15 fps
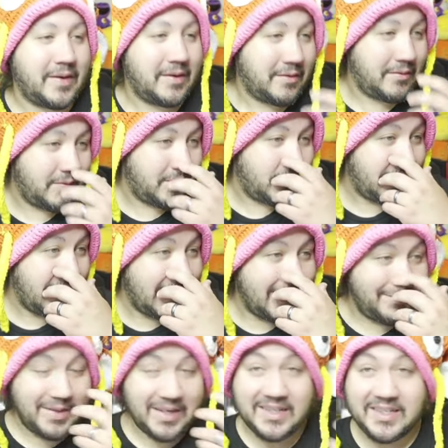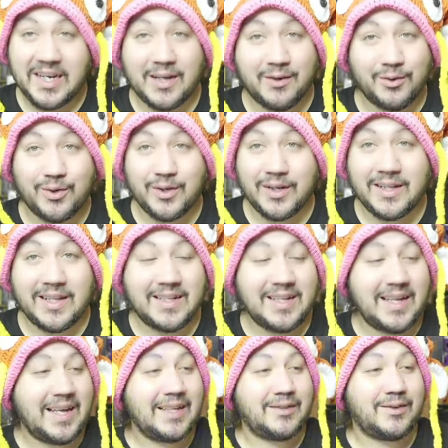We're not a big channel or nothing like
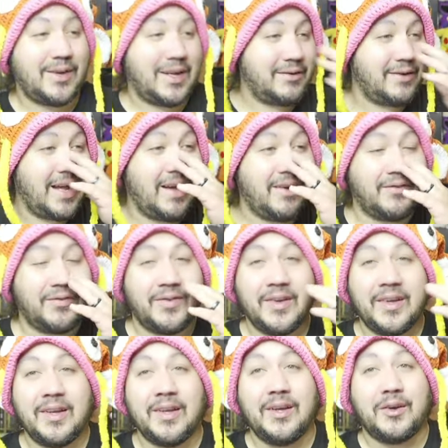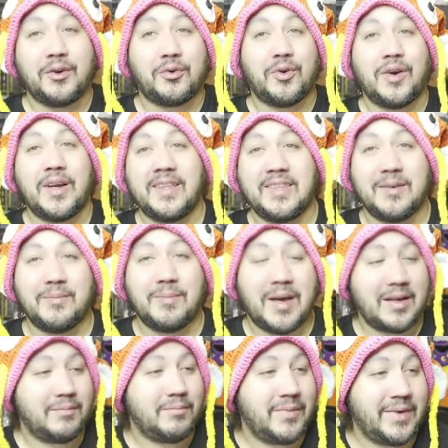that, so I don't have crazy
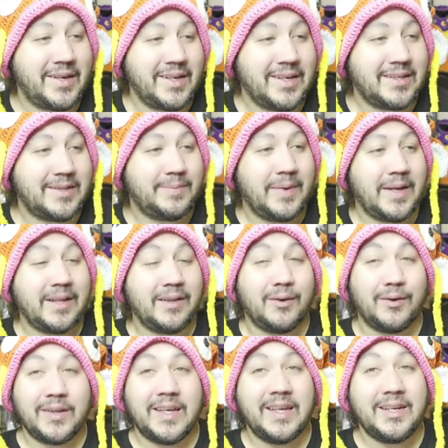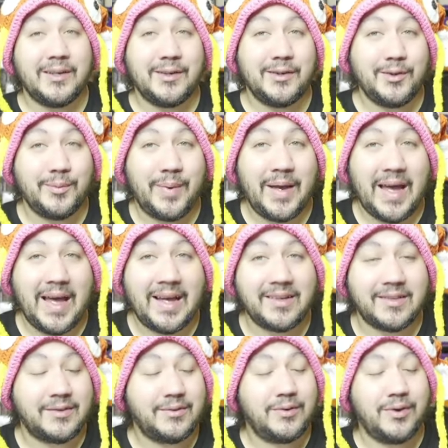amount of money to spend on getting the new
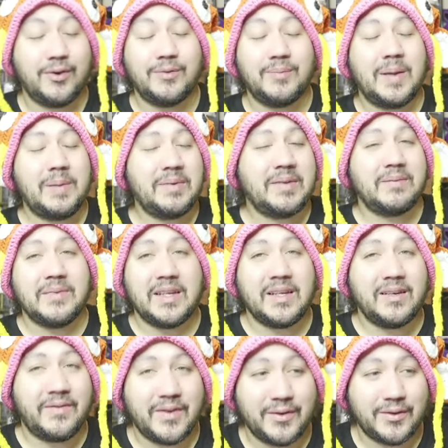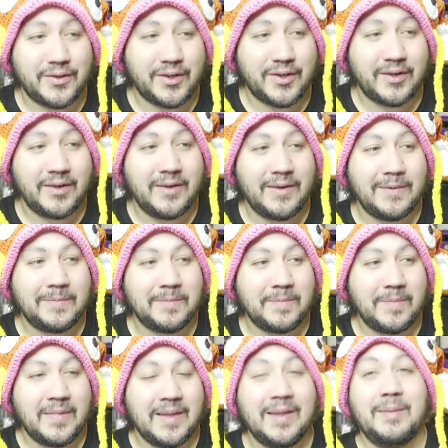packs. Who knows, maybe someday in the future.
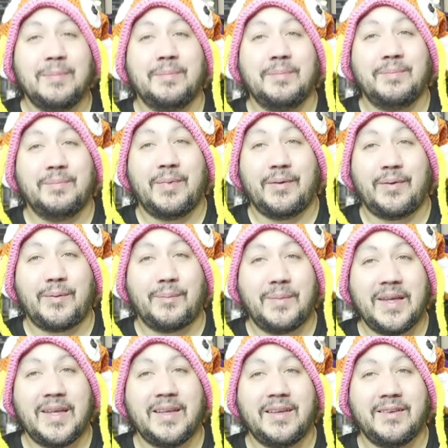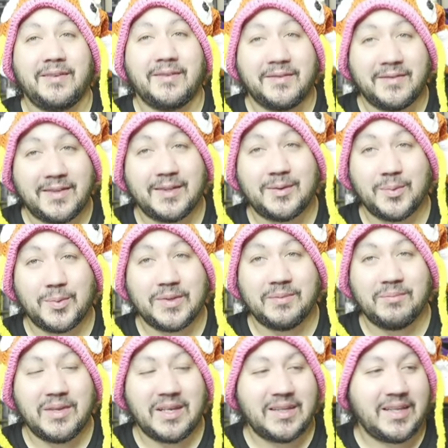But for me, this was a
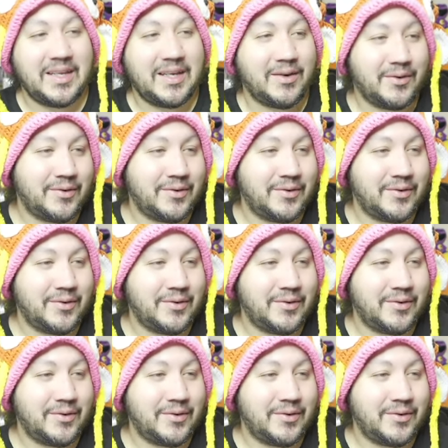big deal.